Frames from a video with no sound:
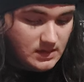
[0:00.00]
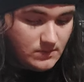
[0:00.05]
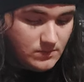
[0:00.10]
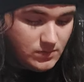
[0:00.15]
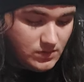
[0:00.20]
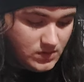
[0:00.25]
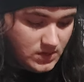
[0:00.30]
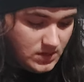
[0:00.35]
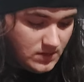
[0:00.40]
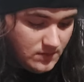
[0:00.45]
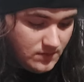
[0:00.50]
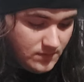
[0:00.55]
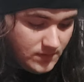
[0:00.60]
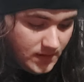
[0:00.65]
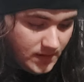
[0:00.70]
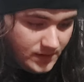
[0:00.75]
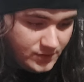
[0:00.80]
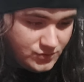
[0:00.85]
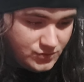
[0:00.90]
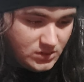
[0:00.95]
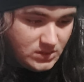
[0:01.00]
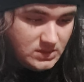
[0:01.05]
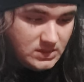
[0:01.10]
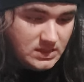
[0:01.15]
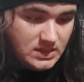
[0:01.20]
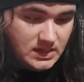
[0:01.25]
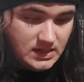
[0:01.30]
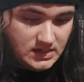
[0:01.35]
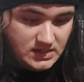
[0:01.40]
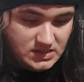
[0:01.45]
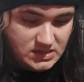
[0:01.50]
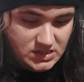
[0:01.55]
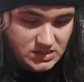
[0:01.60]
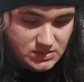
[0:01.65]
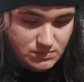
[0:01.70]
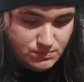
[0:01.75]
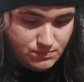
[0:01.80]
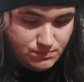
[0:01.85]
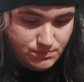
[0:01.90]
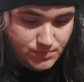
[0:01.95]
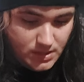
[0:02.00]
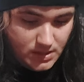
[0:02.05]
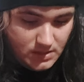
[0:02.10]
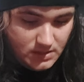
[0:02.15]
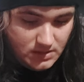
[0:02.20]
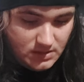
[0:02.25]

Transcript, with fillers: I believe, actually the expand.